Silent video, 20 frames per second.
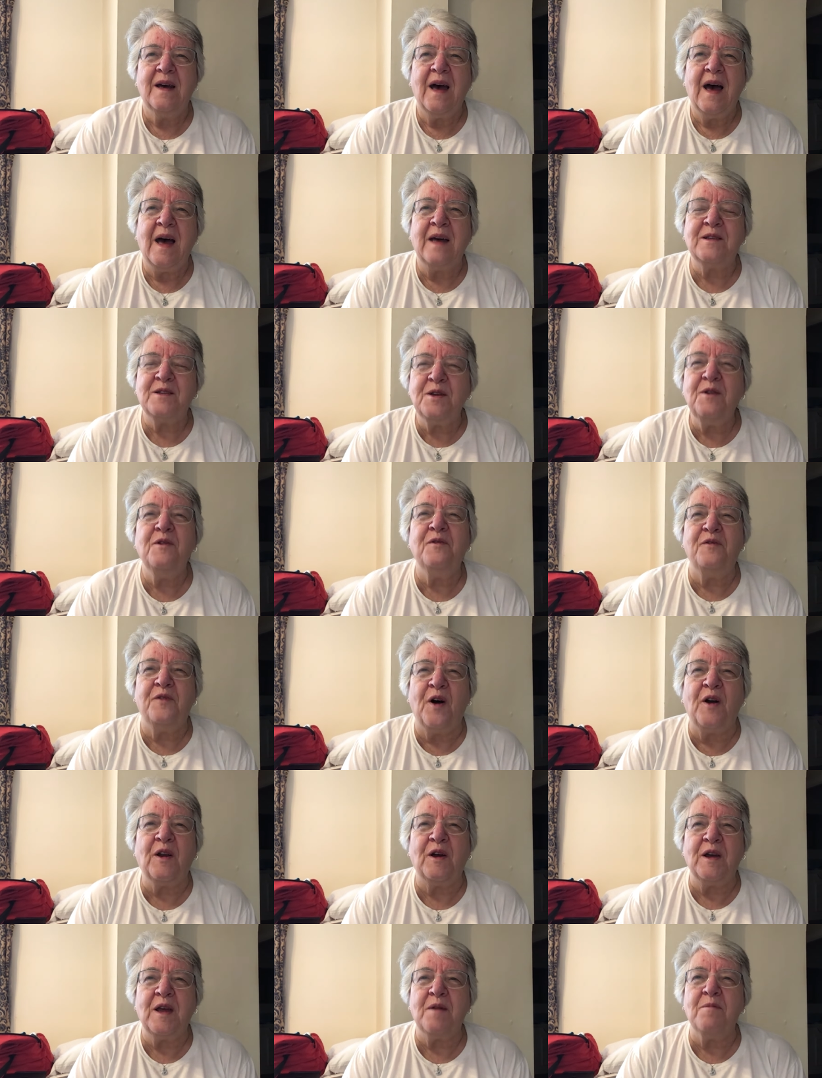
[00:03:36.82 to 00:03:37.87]
as you
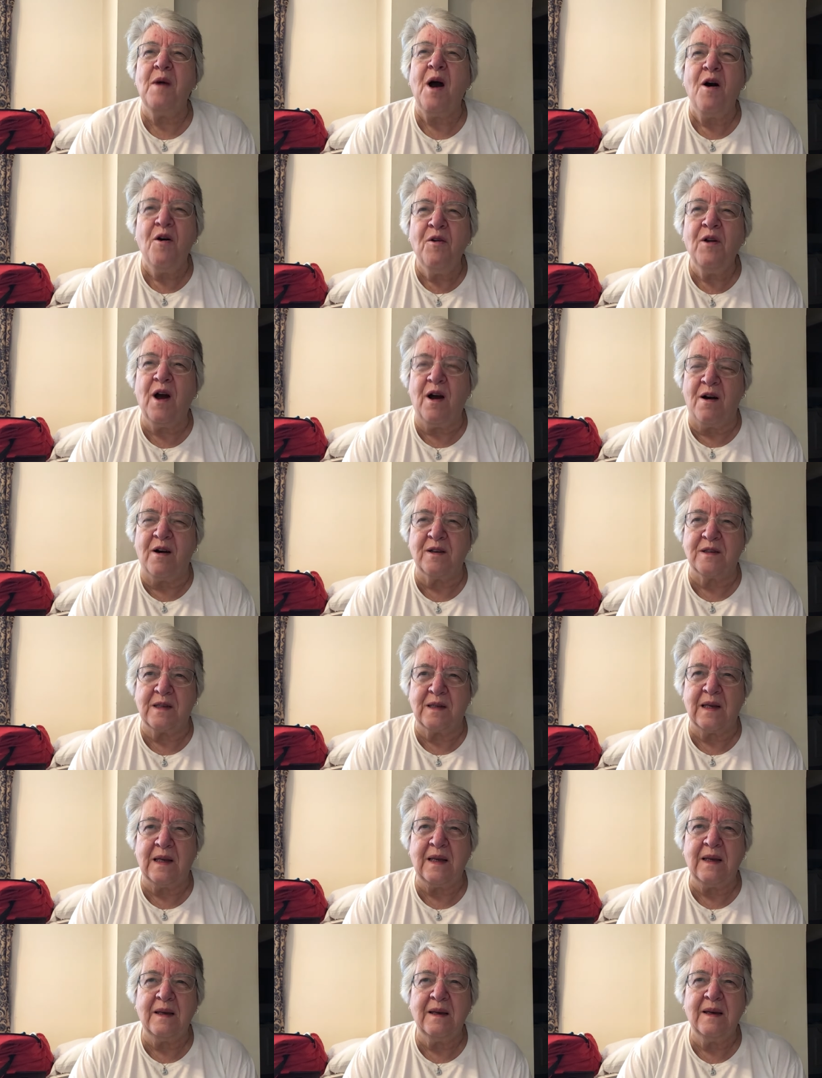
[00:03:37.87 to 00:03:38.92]
follow him
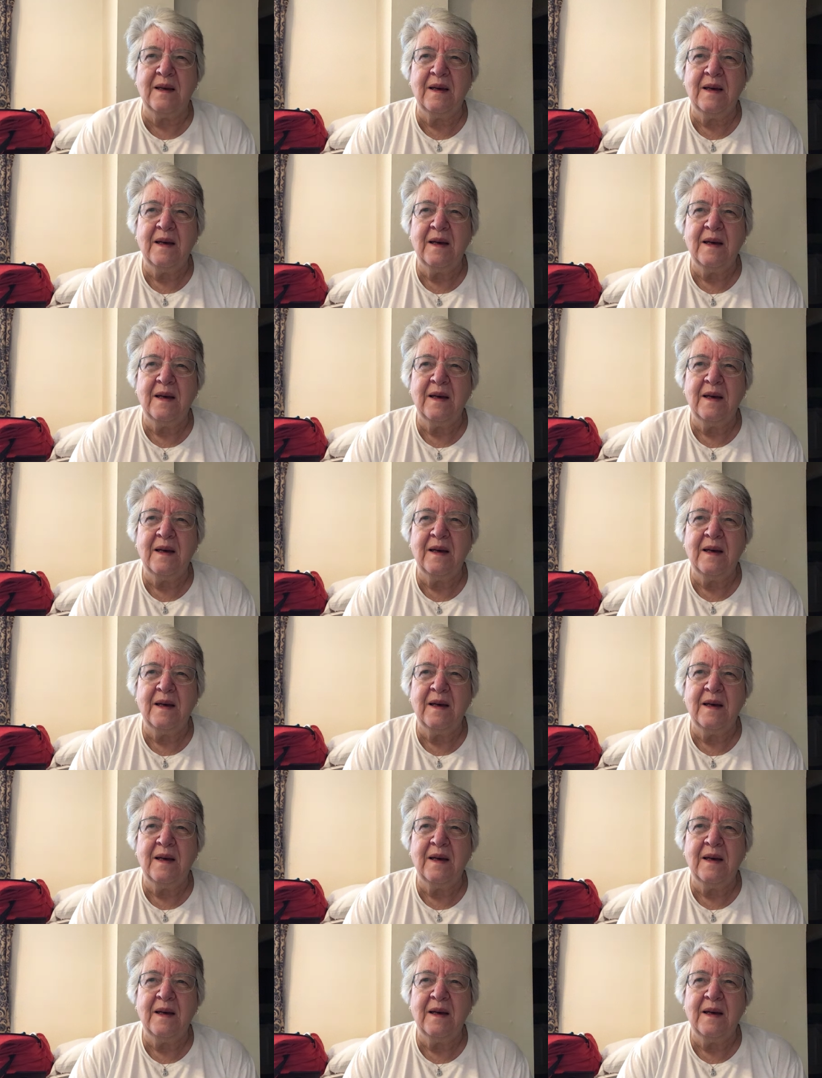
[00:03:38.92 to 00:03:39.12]
wholeheartedly,